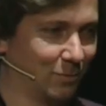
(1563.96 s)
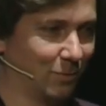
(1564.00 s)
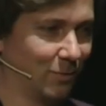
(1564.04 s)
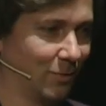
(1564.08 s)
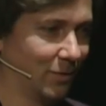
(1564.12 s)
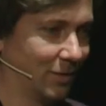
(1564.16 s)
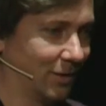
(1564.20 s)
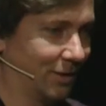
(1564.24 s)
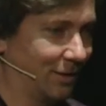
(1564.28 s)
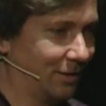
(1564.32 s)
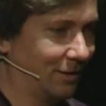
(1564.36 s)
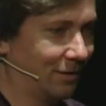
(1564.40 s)

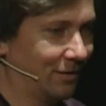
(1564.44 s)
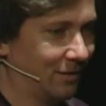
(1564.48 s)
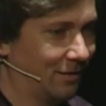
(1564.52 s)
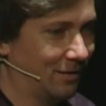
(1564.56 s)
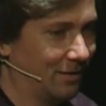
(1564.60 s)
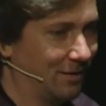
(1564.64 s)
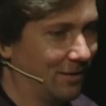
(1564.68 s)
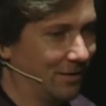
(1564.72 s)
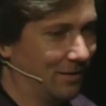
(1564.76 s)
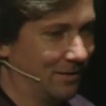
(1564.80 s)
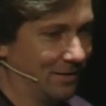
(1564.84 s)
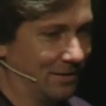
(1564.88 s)
working.
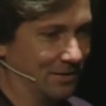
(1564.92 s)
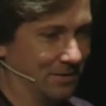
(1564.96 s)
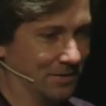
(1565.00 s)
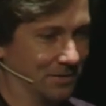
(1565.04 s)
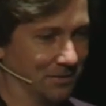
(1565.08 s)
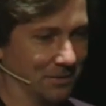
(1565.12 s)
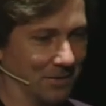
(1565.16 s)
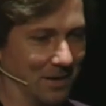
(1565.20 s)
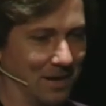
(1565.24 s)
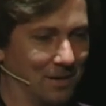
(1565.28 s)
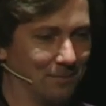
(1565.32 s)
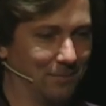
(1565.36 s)

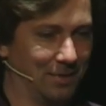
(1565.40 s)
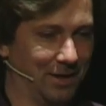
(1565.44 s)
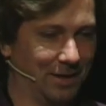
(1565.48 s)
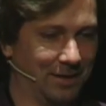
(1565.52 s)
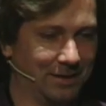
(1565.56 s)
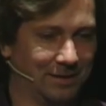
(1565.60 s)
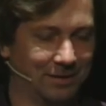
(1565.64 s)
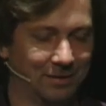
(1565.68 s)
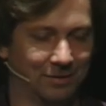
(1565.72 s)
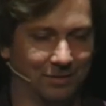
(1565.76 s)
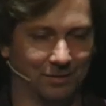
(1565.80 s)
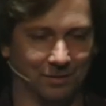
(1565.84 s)
So
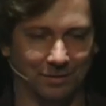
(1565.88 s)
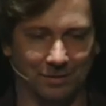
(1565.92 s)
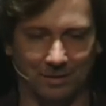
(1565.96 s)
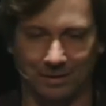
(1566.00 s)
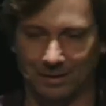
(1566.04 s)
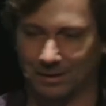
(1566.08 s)
amazing to see